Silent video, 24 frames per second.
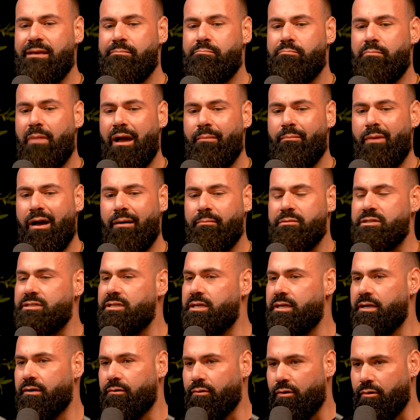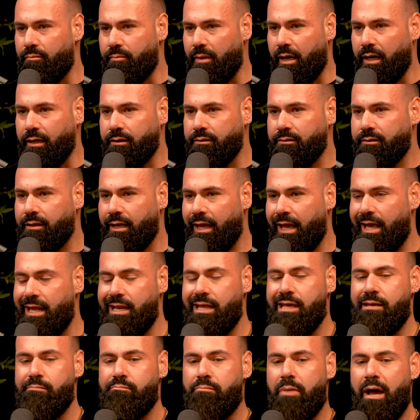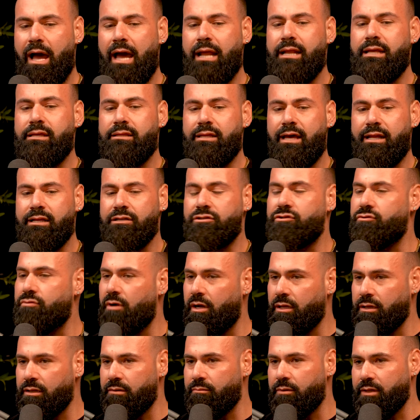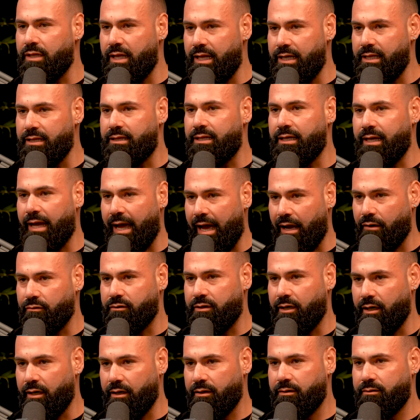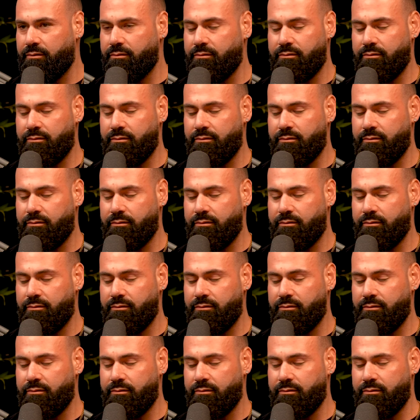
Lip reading: my mom is a hero of mine. Anybody that is struggling with anything out there,